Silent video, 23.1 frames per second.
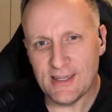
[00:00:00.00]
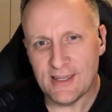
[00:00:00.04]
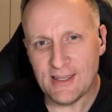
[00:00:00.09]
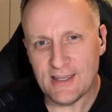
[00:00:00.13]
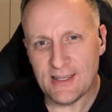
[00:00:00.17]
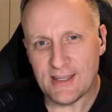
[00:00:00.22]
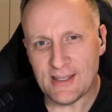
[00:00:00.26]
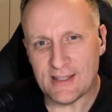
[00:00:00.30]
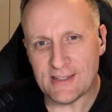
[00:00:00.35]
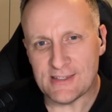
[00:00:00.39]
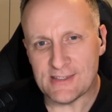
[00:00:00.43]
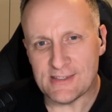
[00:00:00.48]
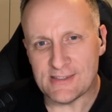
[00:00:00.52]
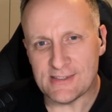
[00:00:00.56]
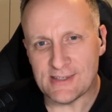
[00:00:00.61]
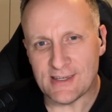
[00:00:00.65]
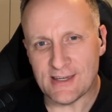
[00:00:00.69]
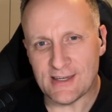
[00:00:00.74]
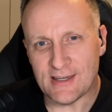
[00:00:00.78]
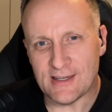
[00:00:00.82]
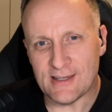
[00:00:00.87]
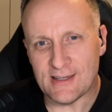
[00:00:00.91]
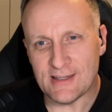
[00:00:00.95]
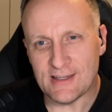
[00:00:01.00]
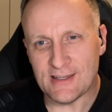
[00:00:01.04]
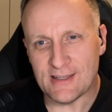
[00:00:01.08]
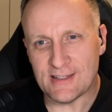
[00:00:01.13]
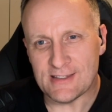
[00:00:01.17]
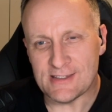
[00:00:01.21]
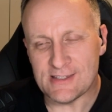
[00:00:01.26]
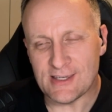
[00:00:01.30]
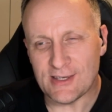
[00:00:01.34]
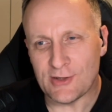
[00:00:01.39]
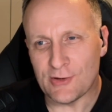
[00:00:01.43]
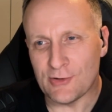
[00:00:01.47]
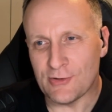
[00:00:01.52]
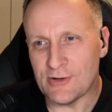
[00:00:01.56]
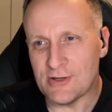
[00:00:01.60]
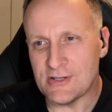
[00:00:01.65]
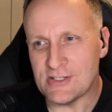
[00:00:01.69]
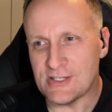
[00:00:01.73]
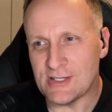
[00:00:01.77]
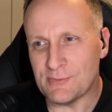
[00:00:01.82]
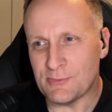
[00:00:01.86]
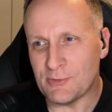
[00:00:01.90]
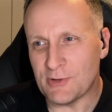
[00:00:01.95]
it's
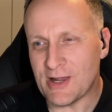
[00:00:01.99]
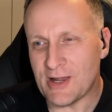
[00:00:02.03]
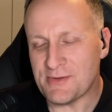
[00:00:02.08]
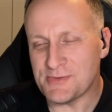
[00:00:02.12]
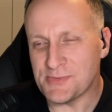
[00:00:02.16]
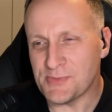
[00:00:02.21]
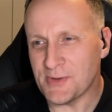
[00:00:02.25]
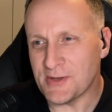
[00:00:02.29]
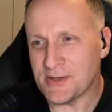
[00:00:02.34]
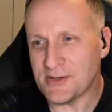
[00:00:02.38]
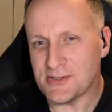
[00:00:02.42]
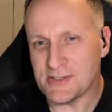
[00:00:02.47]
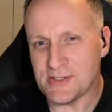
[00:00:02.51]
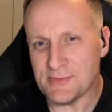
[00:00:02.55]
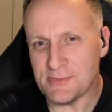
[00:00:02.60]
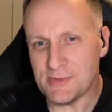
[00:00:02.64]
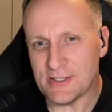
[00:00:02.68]
encouraging perhaps players